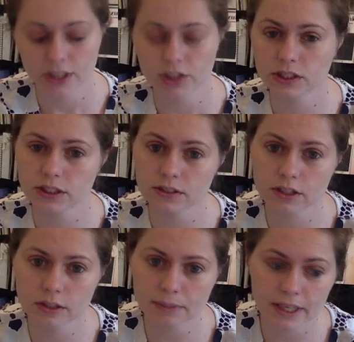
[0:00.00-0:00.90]
Just a
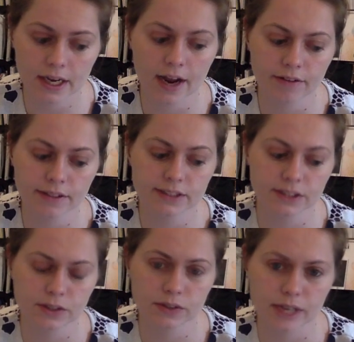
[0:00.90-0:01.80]
little bit every
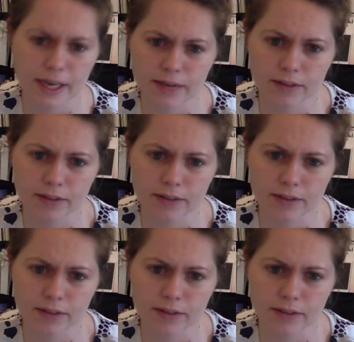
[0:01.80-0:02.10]
single day,